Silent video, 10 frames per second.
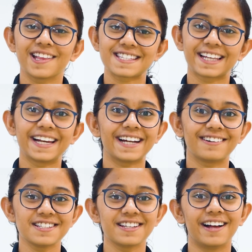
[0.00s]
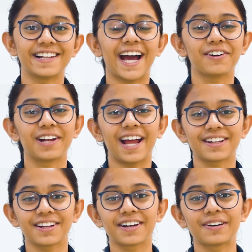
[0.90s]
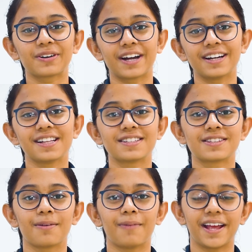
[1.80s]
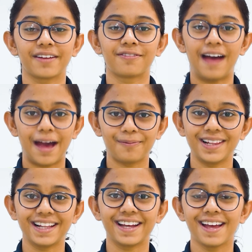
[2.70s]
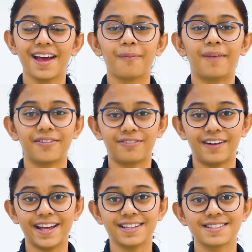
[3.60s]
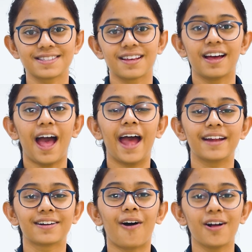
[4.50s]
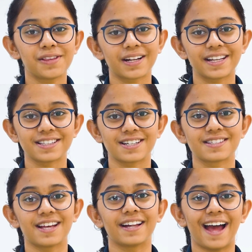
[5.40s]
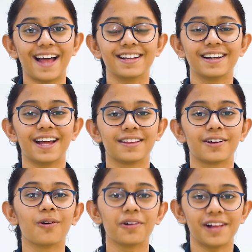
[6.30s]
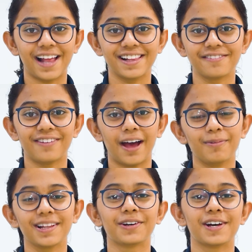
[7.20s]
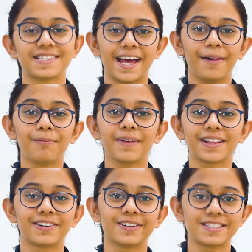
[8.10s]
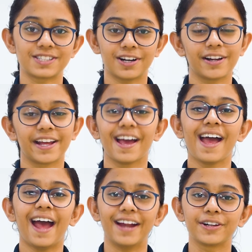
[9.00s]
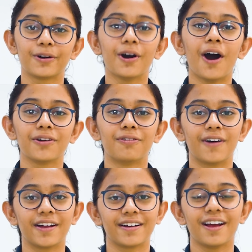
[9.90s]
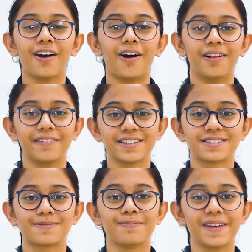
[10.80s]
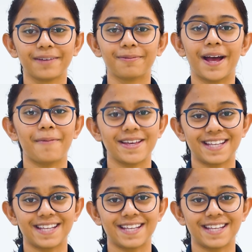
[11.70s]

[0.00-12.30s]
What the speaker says: this great result, I would like to give credits to my family, my friends, and all the teachers at Allen and the whole Allen family who has helped me through this journey, and to God for always being by my